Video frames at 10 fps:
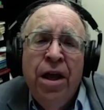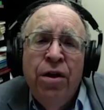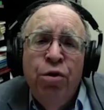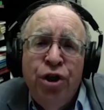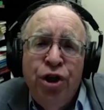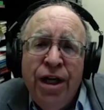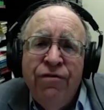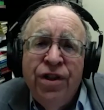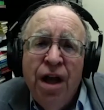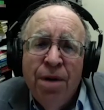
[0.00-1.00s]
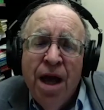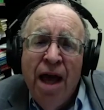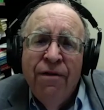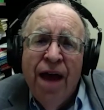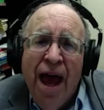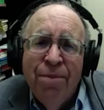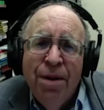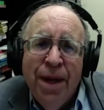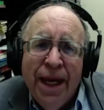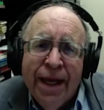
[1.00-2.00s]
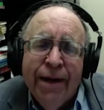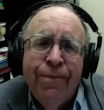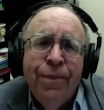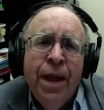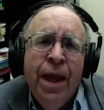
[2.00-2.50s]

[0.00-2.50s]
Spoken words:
to achieve some kind of happy medium.